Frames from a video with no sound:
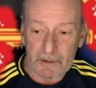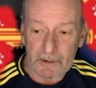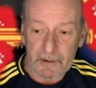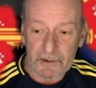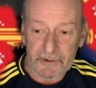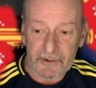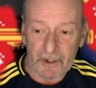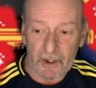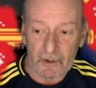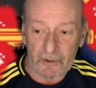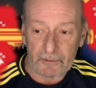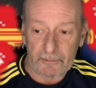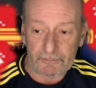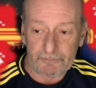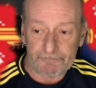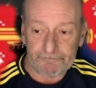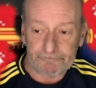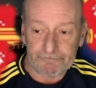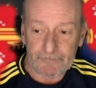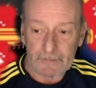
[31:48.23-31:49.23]
So
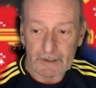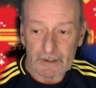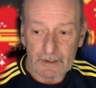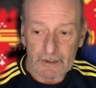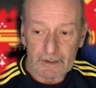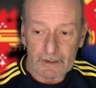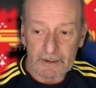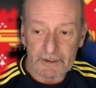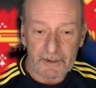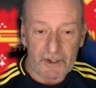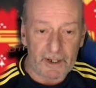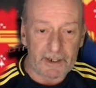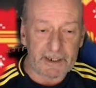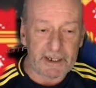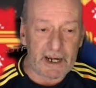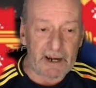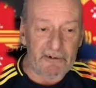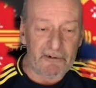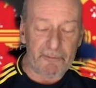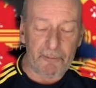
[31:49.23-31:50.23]
take
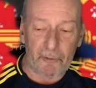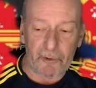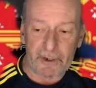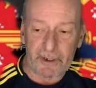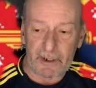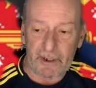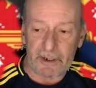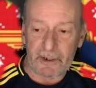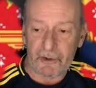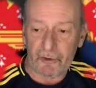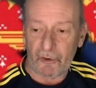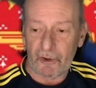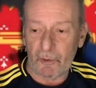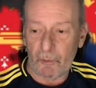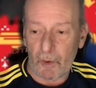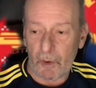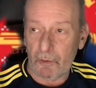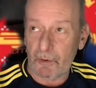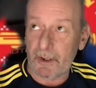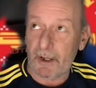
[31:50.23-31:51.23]
care, everybody. Enjoy the
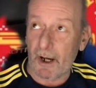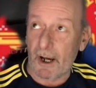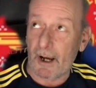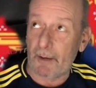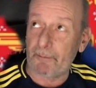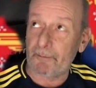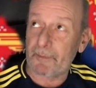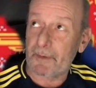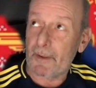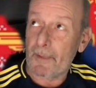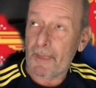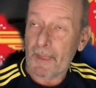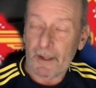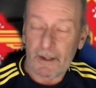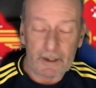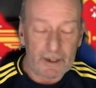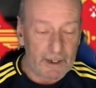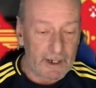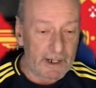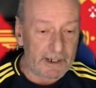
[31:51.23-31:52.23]
World Cup.
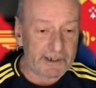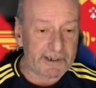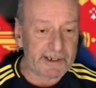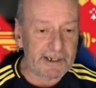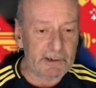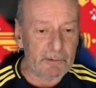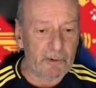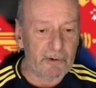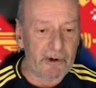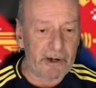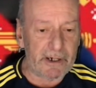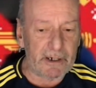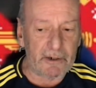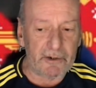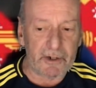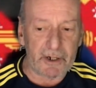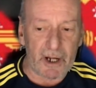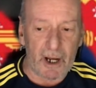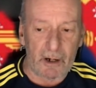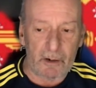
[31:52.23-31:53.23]
Let's see where
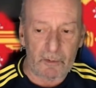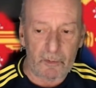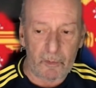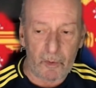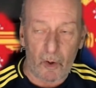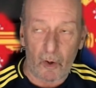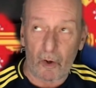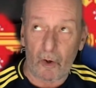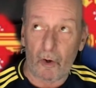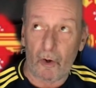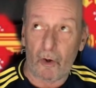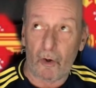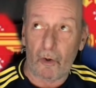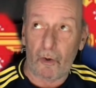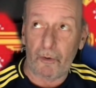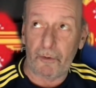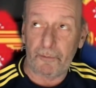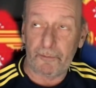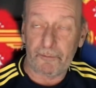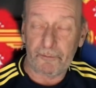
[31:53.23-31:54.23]
England go
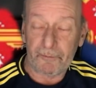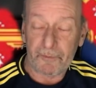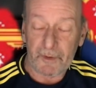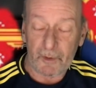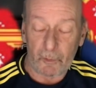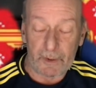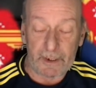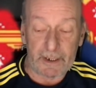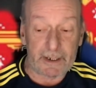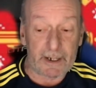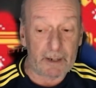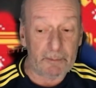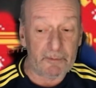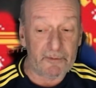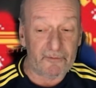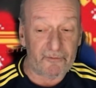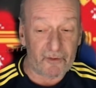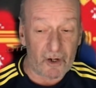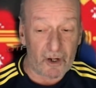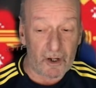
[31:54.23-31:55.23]
on the weekend with
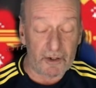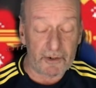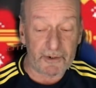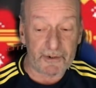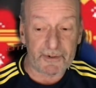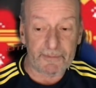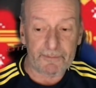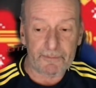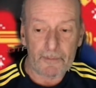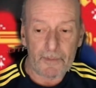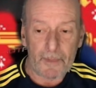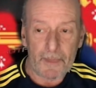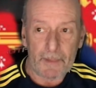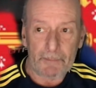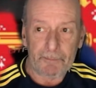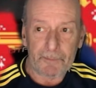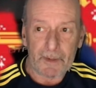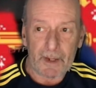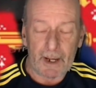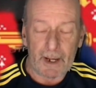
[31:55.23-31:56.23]
France,
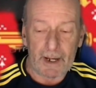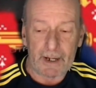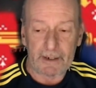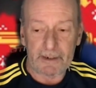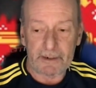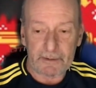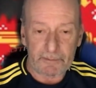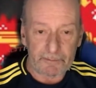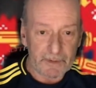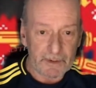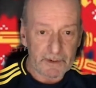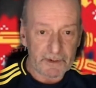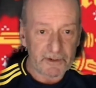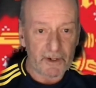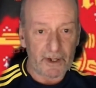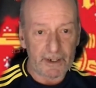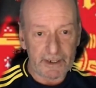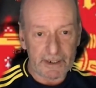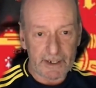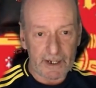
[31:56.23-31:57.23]
and
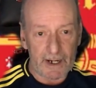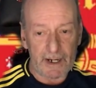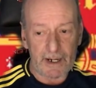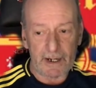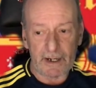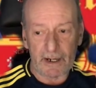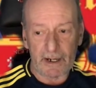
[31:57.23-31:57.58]
take care.